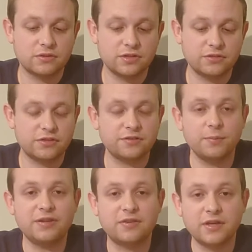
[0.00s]
just
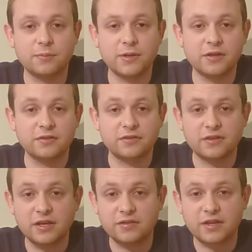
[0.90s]
dismissing it because it's
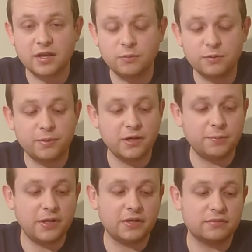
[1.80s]
a kids game would be a
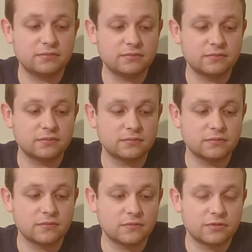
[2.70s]
bit
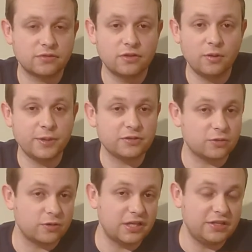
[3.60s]
snobbish
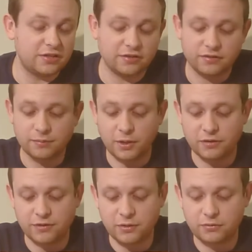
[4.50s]
or elitist in my
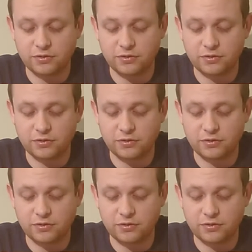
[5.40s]
view.